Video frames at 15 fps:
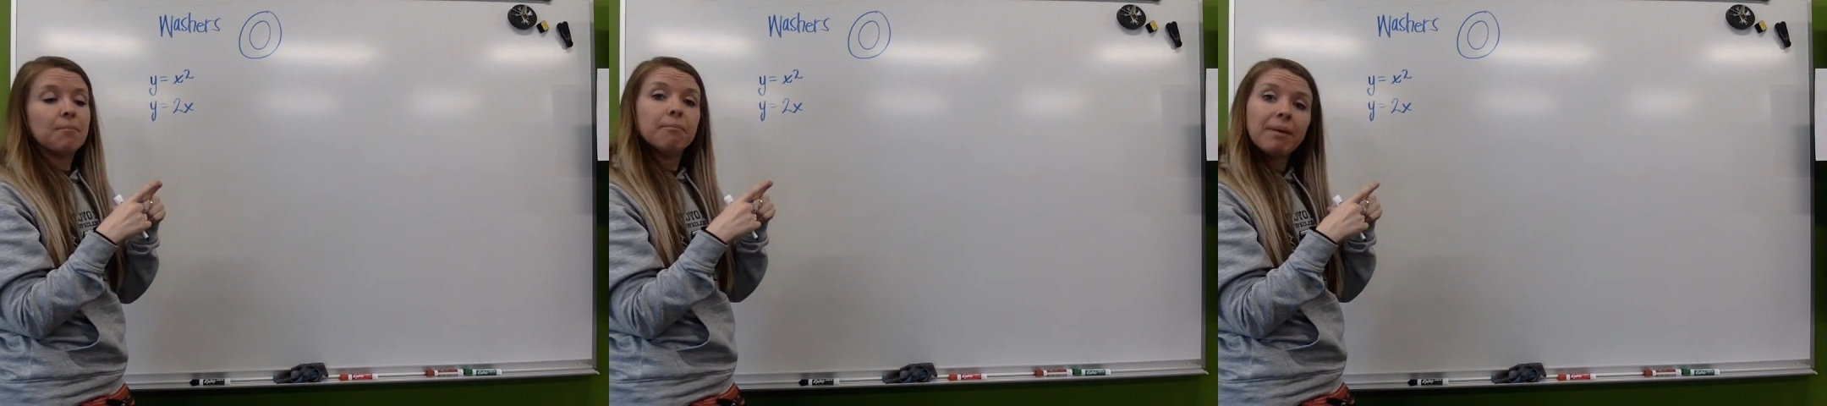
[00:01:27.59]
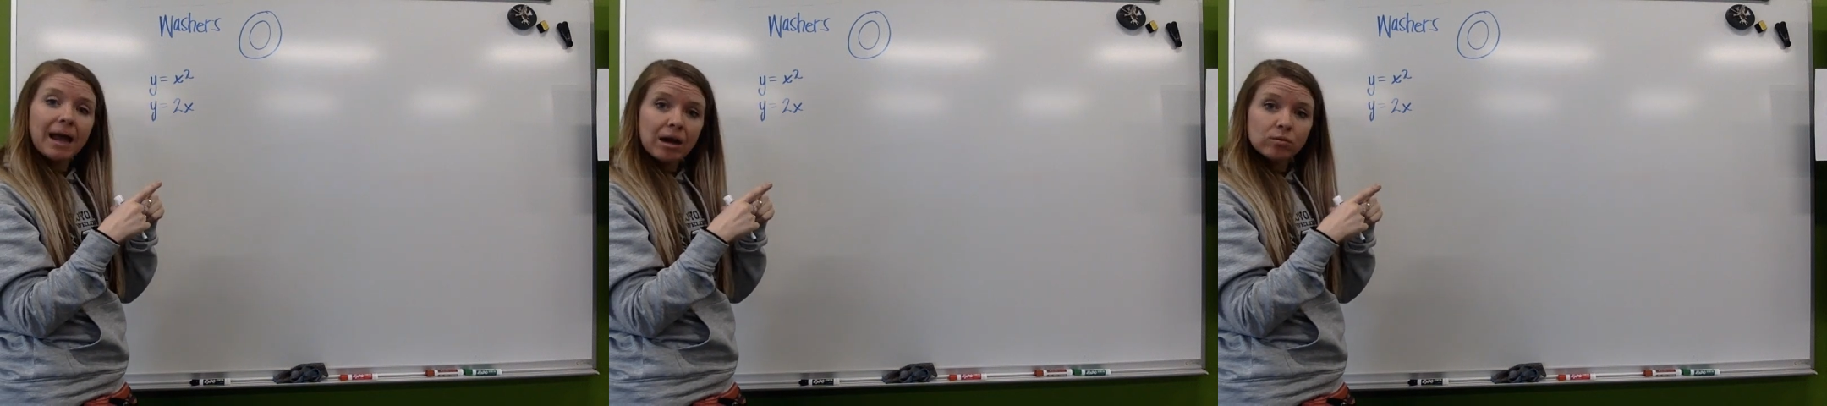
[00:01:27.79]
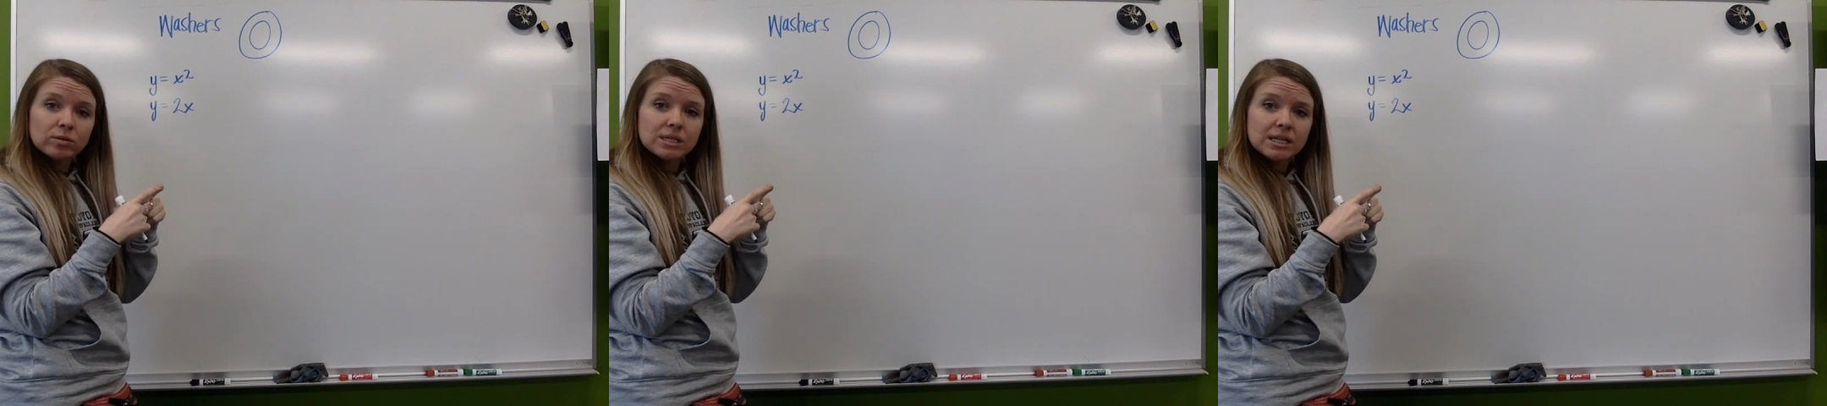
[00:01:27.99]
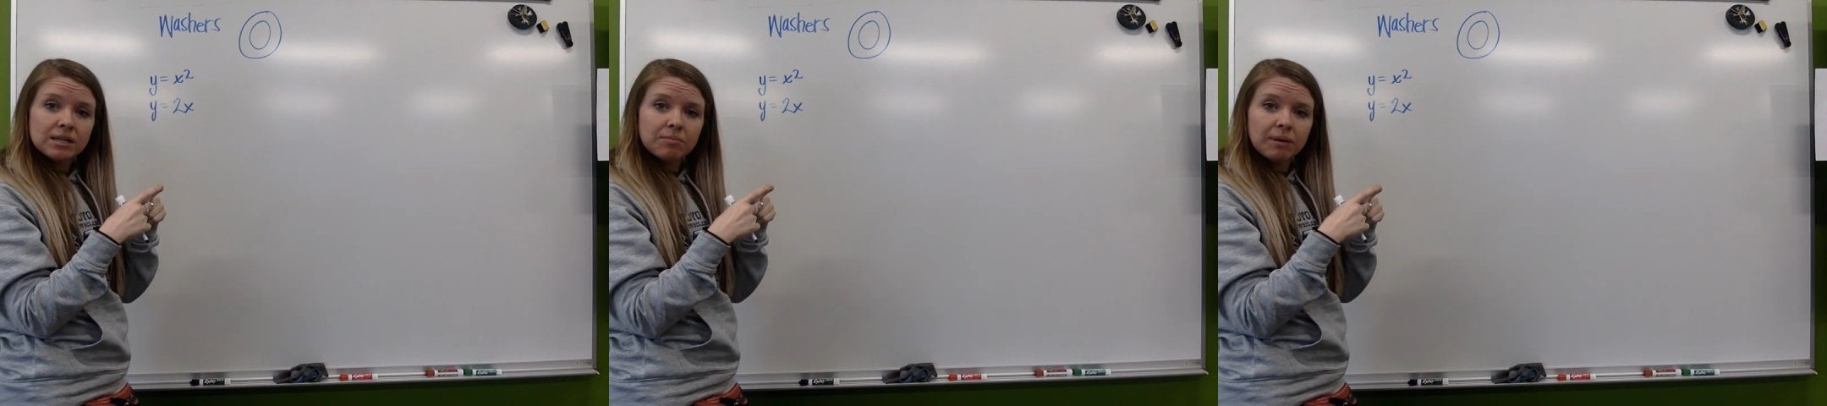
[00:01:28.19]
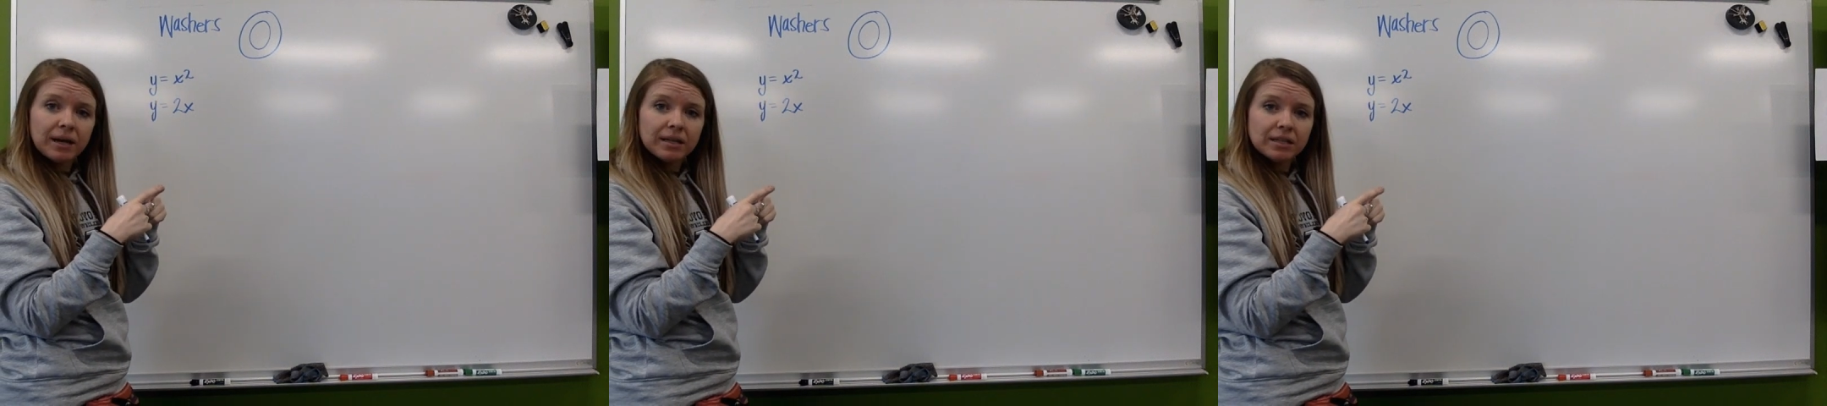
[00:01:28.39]

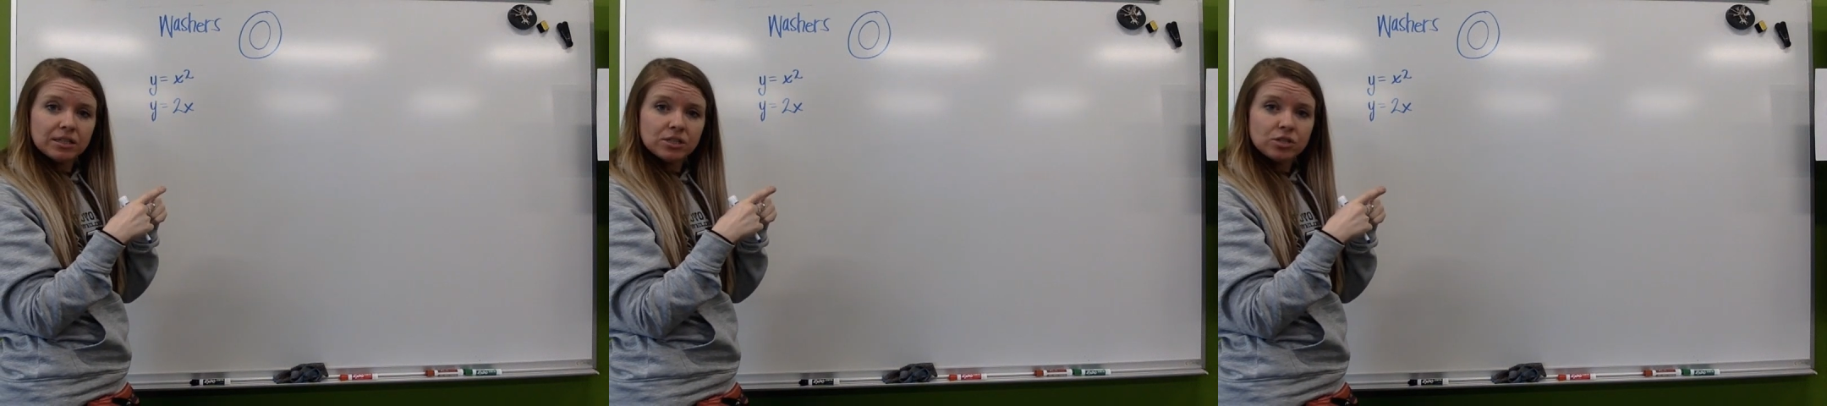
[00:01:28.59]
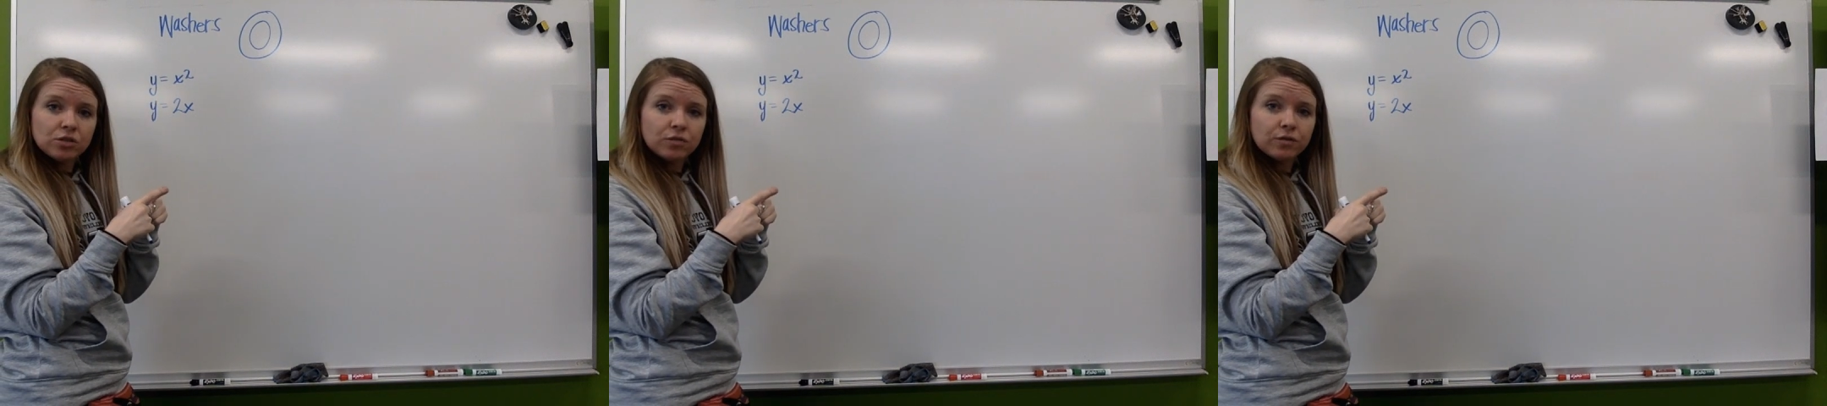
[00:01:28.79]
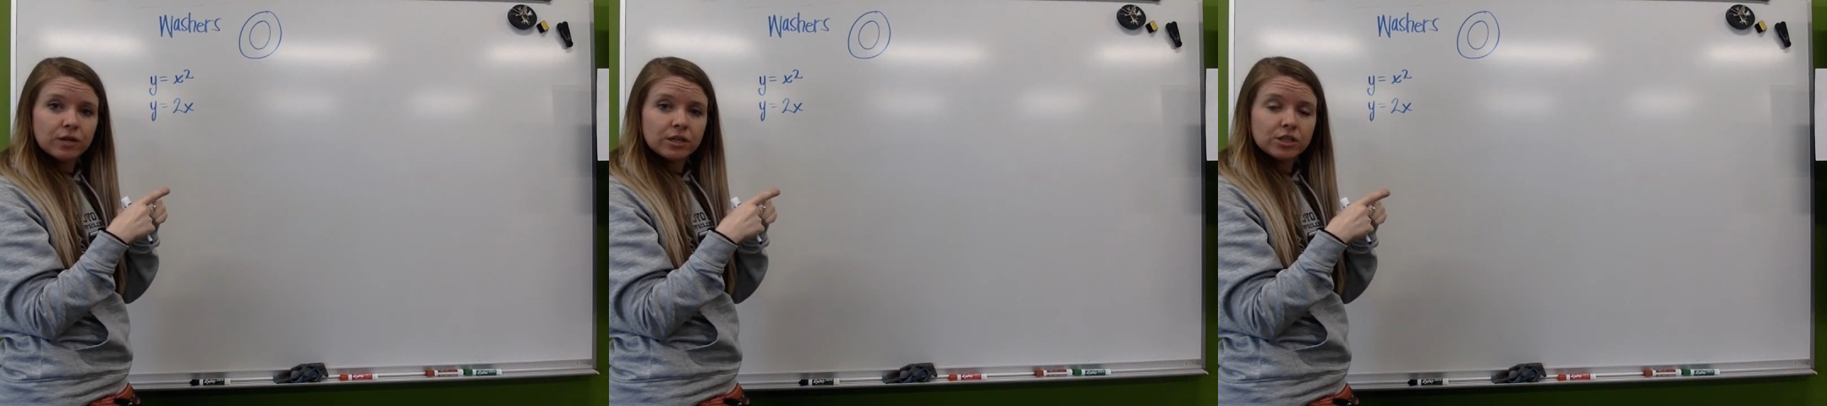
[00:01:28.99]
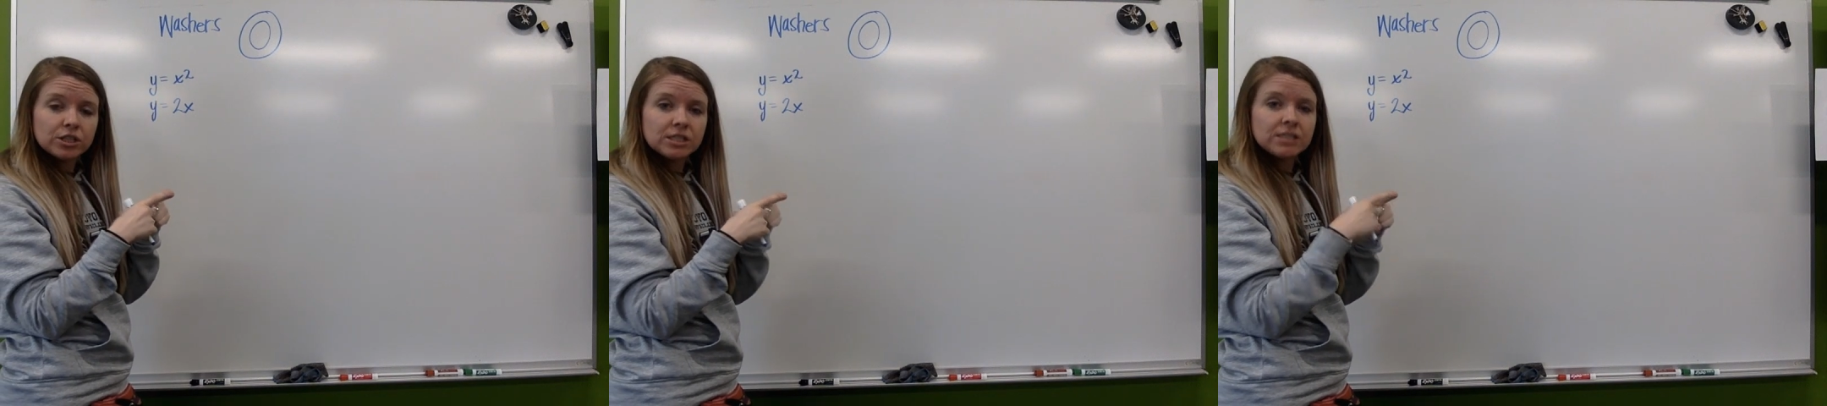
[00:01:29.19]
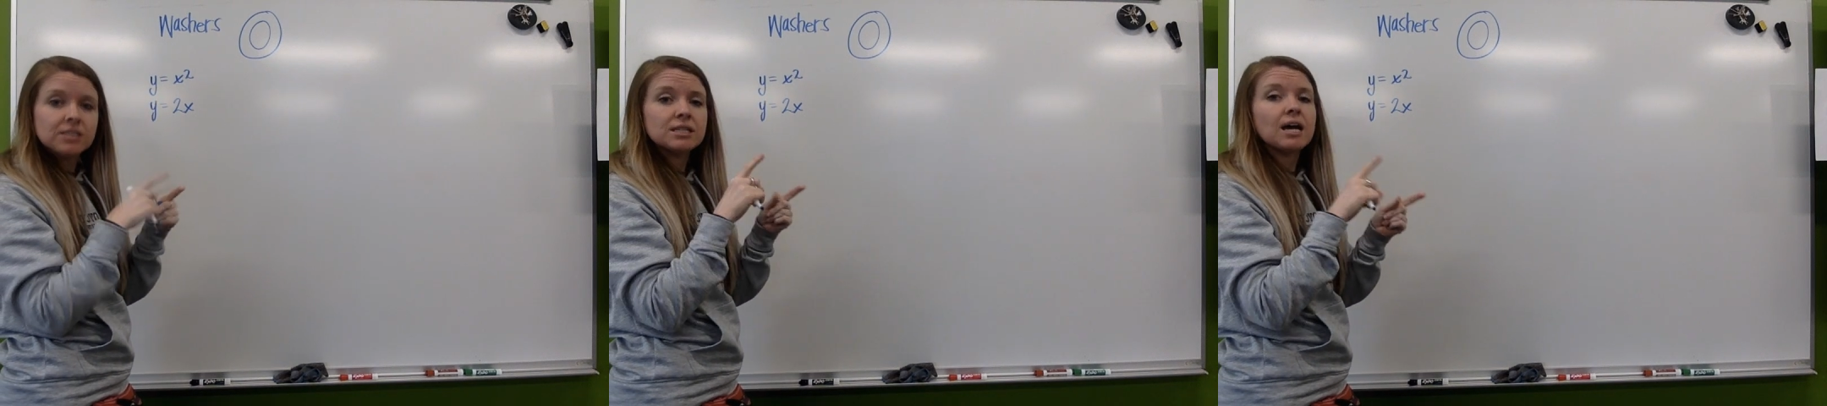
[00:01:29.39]
bounded by these 2
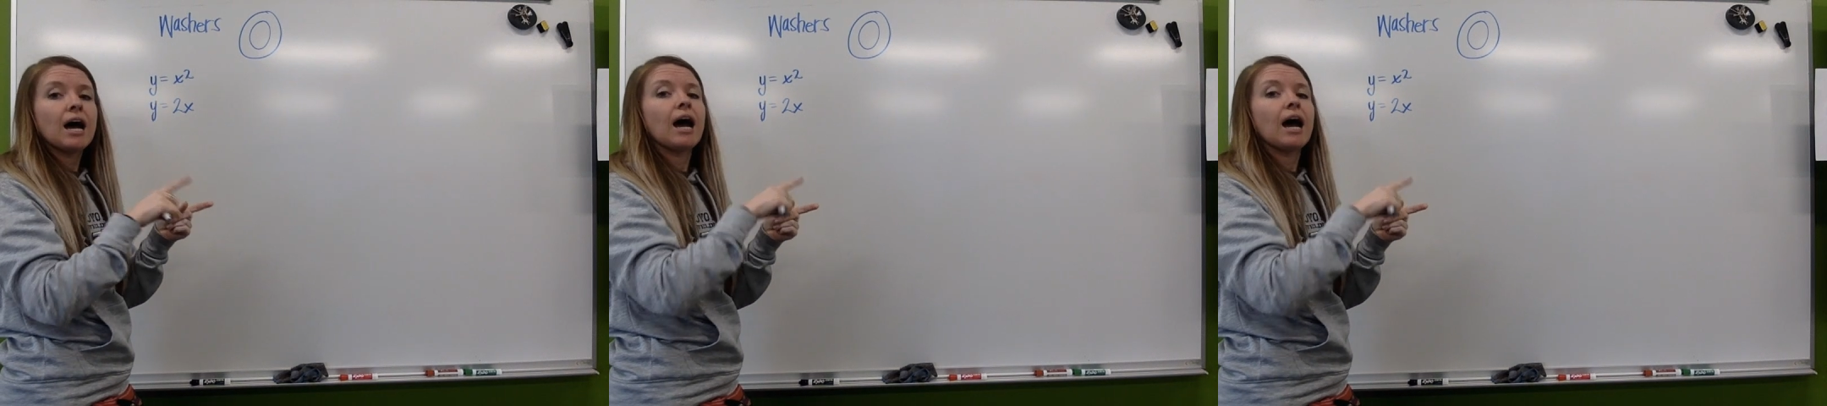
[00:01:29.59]
functions,